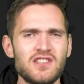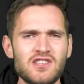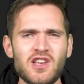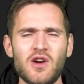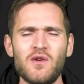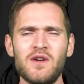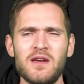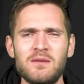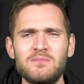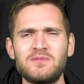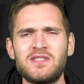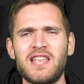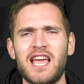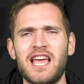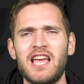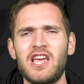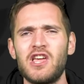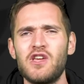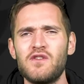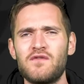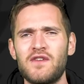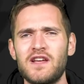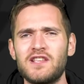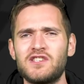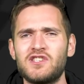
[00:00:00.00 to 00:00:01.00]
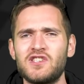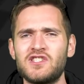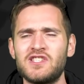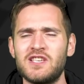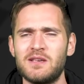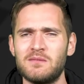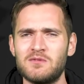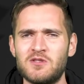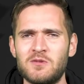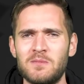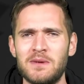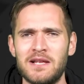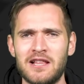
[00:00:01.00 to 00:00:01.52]
so him staying at Juventus
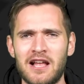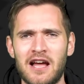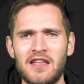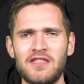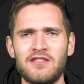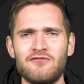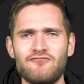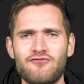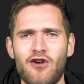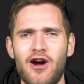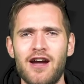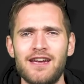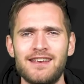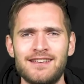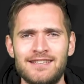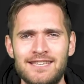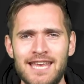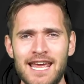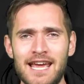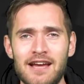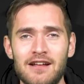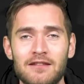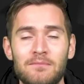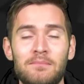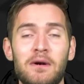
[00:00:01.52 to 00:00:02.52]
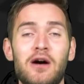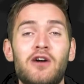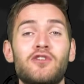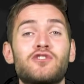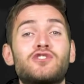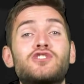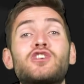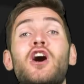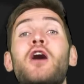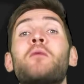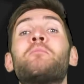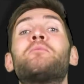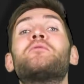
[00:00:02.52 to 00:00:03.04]
seems to be like the right deal. But on
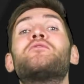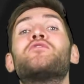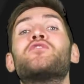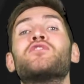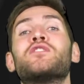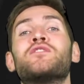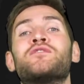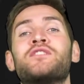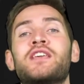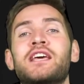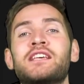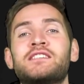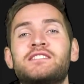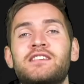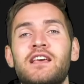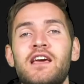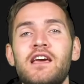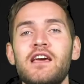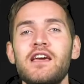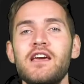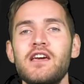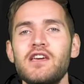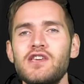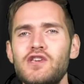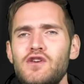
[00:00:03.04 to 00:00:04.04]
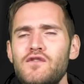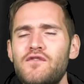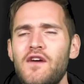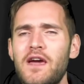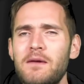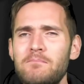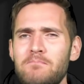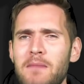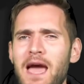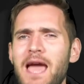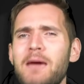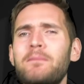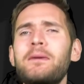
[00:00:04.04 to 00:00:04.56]
top of all of this,
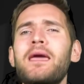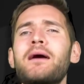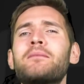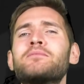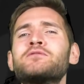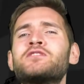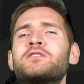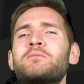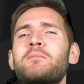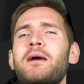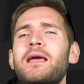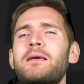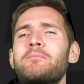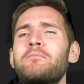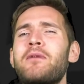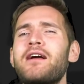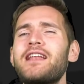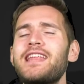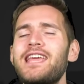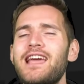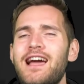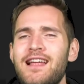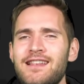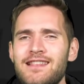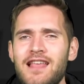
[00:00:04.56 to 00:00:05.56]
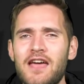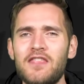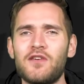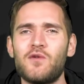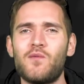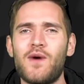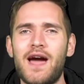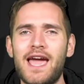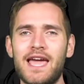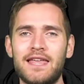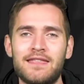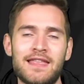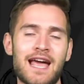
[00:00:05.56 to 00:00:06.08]
Juve may be able to make money another
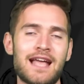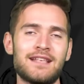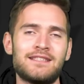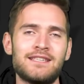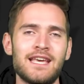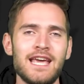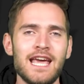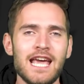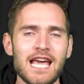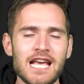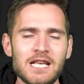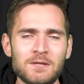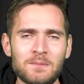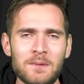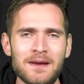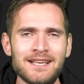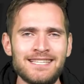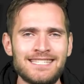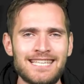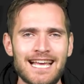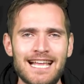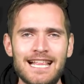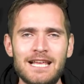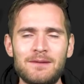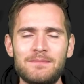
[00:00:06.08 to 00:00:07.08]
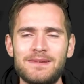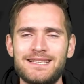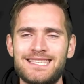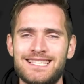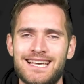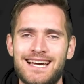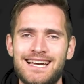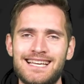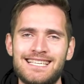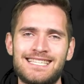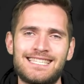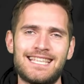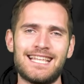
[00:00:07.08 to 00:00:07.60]
way, and that is by selling
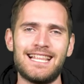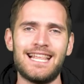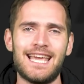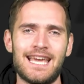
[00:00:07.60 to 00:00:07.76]
Matthijs De